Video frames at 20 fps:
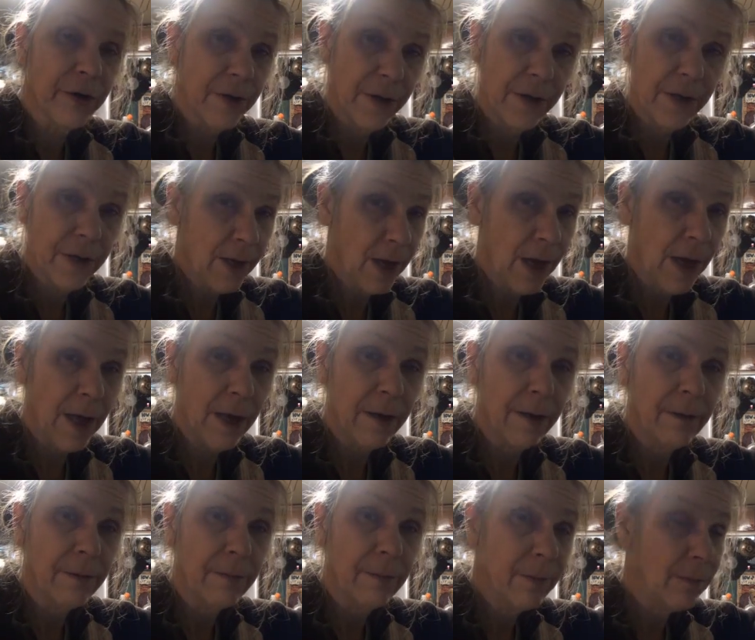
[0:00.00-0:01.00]
than a
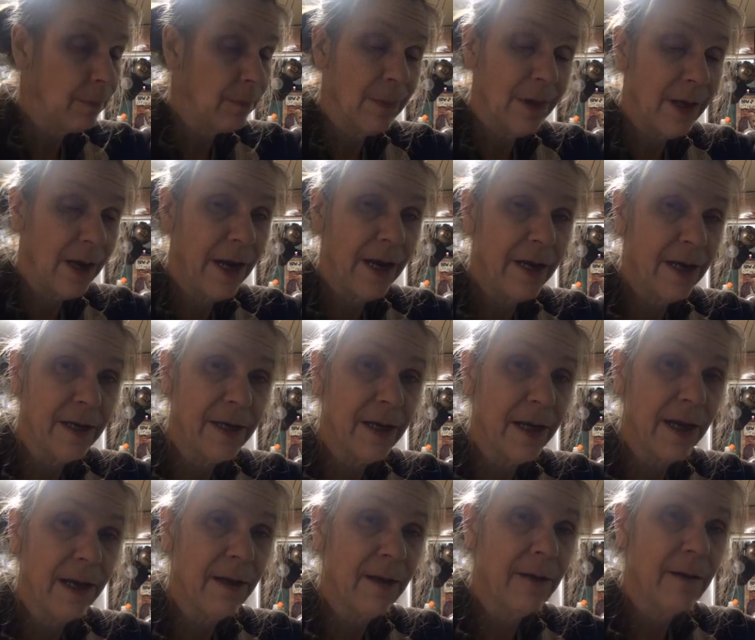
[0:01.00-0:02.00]
can any
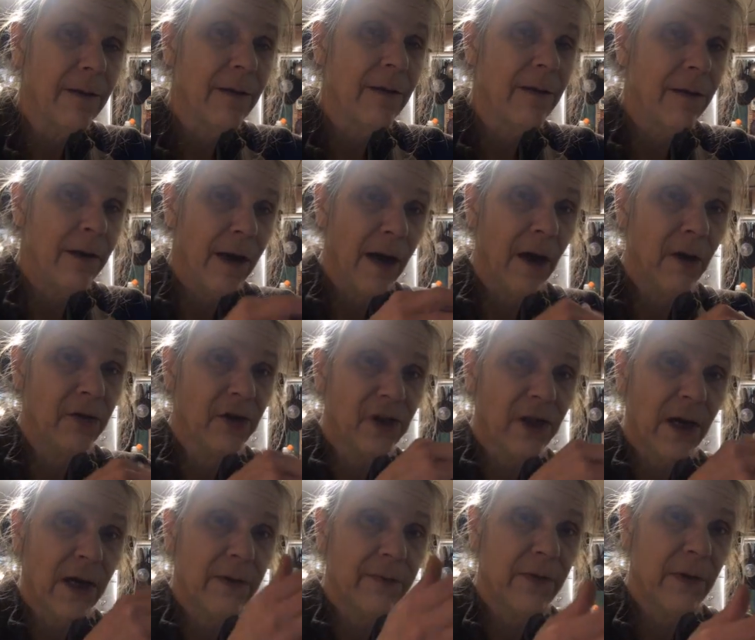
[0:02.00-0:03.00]
day,
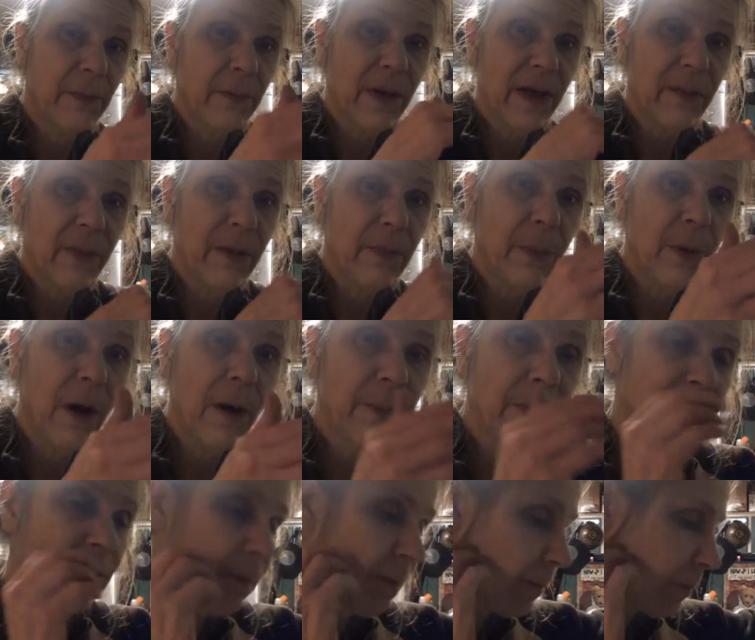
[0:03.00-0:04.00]
outside of it maybe
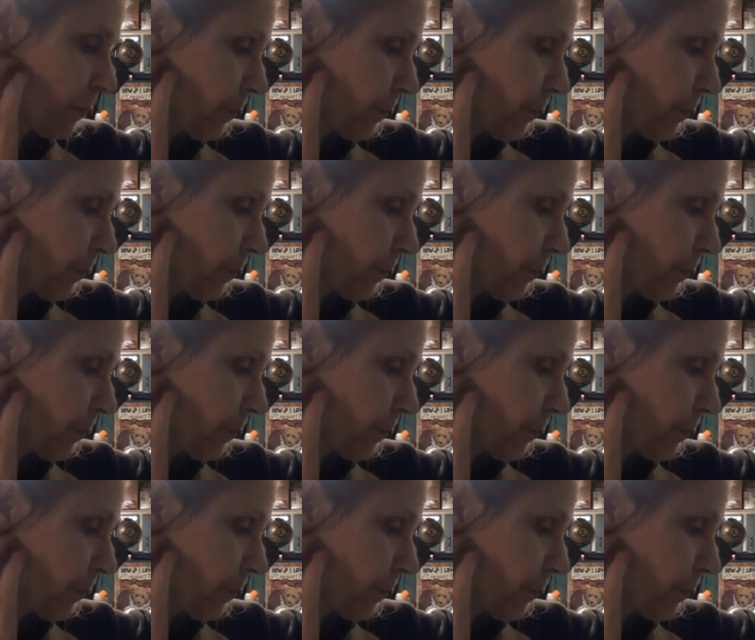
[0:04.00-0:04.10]
popping.